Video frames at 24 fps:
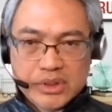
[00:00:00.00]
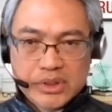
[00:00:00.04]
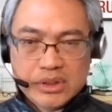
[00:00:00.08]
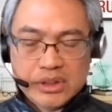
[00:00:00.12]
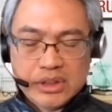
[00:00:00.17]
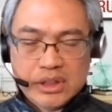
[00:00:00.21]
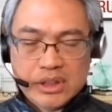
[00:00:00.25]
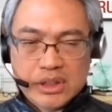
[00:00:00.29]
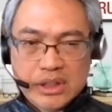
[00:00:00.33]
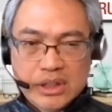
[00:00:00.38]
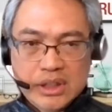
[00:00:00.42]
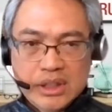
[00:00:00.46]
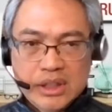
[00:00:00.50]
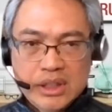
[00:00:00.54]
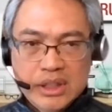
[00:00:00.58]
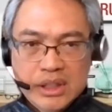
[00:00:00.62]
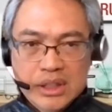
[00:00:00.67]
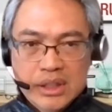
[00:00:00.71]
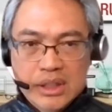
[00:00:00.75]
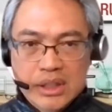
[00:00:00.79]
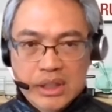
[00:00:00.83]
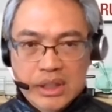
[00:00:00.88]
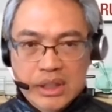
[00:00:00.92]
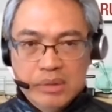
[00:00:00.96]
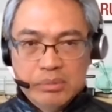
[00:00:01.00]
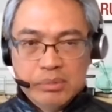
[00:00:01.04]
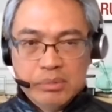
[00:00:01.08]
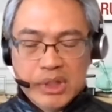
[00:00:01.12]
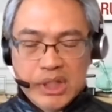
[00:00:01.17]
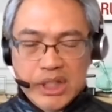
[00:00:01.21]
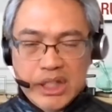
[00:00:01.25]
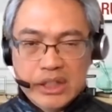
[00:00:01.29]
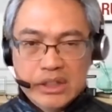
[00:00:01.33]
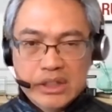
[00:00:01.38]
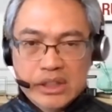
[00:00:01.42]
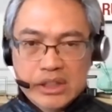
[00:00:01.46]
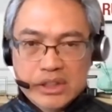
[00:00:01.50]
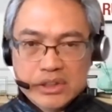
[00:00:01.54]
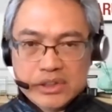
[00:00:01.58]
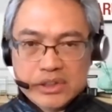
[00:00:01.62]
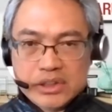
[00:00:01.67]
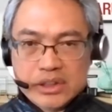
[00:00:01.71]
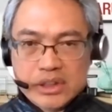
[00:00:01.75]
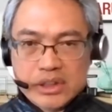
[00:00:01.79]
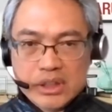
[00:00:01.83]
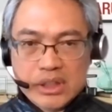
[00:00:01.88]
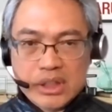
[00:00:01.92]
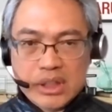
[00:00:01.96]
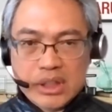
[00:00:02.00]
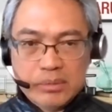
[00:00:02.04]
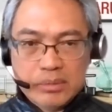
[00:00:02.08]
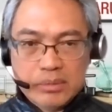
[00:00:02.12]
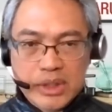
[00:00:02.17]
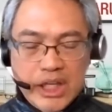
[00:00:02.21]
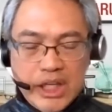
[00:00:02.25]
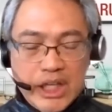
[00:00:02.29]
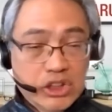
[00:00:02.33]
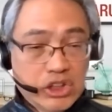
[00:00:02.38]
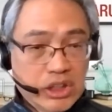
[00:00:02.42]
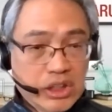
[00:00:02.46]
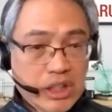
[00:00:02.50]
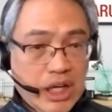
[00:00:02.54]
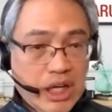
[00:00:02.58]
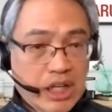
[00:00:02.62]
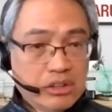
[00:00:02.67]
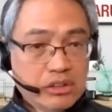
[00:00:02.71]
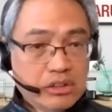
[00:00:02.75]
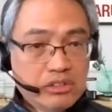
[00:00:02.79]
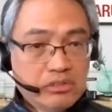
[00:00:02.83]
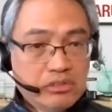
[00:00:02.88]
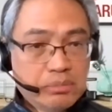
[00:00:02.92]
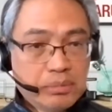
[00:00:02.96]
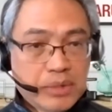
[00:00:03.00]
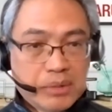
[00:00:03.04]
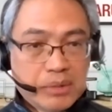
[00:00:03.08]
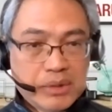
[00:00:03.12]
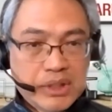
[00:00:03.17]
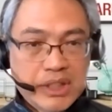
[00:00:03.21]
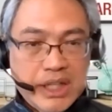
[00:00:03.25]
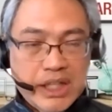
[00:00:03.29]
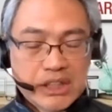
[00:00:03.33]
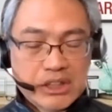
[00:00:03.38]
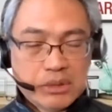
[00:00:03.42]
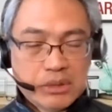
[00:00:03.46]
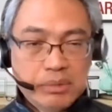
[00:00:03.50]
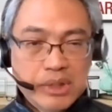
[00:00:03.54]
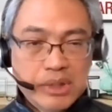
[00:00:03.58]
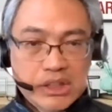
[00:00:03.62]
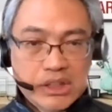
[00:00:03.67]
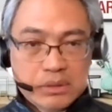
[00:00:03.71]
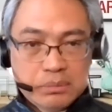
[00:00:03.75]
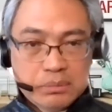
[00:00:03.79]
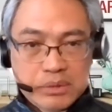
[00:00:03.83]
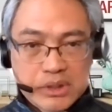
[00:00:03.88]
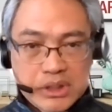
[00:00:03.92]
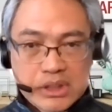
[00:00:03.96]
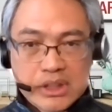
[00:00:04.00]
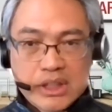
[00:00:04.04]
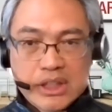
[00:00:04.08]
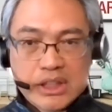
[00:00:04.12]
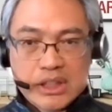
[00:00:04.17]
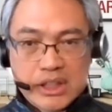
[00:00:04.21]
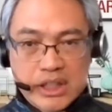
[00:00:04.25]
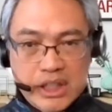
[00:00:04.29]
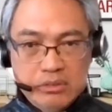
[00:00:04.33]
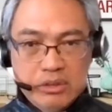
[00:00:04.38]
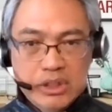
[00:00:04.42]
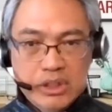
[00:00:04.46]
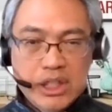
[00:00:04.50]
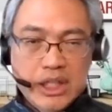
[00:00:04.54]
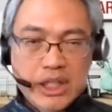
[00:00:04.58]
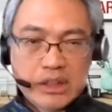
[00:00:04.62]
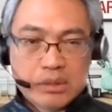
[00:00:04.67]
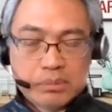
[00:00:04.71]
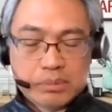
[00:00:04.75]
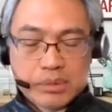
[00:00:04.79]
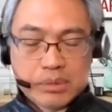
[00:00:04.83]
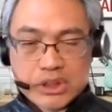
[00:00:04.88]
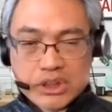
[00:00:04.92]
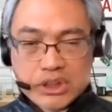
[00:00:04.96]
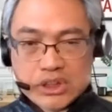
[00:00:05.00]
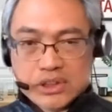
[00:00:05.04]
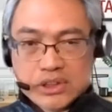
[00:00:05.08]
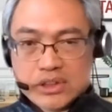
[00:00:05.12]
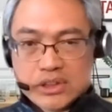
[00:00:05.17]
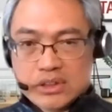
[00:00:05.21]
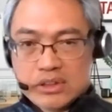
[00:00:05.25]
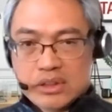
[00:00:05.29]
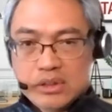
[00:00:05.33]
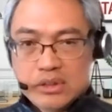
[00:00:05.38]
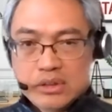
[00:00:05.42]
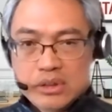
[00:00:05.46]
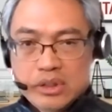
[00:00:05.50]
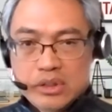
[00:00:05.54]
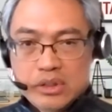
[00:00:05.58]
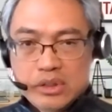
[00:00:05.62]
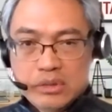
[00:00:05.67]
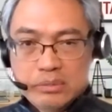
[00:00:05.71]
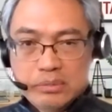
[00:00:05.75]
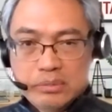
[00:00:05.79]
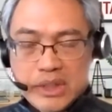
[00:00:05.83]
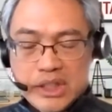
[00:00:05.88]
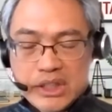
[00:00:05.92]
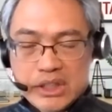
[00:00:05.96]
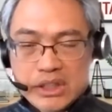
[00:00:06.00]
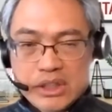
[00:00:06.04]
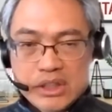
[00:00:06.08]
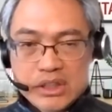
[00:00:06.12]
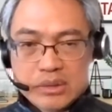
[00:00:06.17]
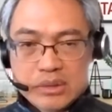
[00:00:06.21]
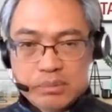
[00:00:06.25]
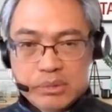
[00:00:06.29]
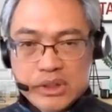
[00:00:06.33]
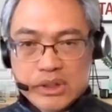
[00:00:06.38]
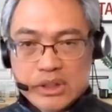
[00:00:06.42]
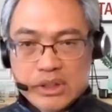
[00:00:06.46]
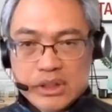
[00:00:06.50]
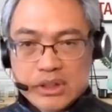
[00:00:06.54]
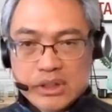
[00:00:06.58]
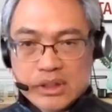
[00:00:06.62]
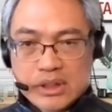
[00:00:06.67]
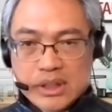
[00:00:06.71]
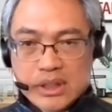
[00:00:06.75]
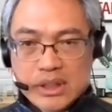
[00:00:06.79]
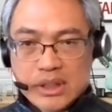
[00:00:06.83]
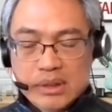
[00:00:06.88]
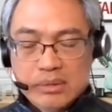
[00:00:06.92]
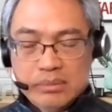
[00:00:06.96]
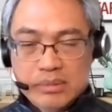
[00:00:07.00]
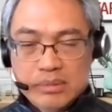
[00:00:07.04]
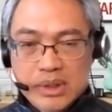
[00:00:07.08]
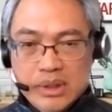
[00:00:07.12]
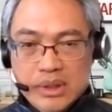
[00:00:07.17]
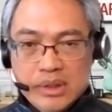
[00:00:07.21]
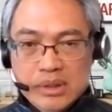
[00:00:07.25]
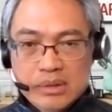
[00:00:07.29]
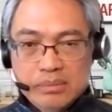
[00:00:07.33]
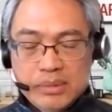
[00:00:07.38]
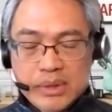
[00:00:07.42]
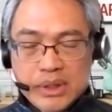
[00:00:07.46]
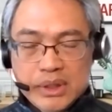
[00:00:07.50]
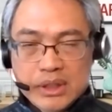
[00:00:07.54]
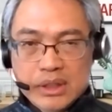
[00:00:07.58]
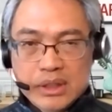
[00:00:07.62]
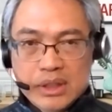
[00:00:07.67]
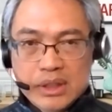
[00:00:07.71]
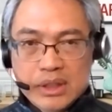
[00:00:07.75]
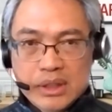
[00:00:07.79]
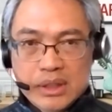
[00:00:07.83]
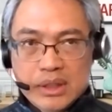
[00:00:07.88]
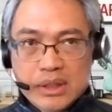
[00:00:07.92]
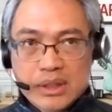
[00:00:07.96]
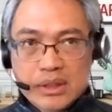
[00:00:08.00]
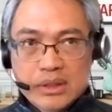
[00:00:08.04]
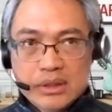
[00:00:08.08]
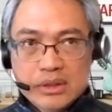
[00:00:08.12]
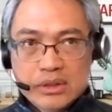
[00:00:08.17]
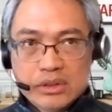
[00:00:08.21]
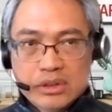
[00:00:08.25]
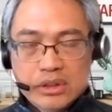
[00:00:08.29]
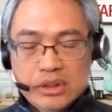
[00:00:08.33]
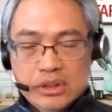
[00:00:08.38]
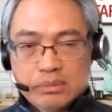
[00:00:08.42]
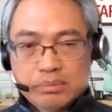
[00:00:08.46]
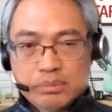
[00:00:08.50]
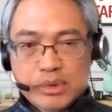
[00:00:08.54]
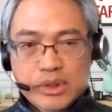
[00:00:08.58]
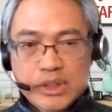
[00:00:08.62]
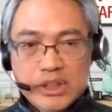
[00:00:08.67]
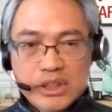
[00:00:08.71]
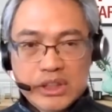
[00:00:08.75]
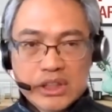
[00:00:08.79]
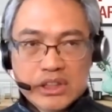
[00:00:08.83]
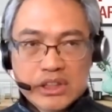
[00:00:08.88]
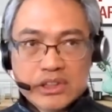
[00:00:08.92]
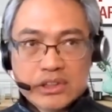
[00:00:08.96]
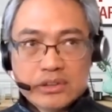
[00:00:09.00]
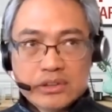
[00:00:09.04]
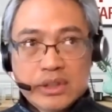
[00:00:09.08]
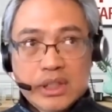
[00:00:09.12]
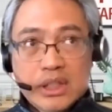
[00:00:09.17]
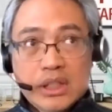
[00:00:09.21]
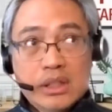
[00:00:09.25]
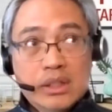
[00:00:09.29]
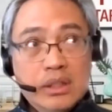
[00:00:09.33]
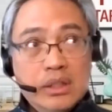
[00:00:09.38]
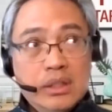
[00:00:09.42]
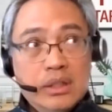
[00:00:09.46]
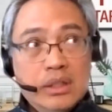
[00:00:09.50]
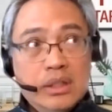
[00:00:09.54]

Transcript: the millennials are aging out of mom and dad's basement and they would like to purchase their own home at this point in time. But to your point as well,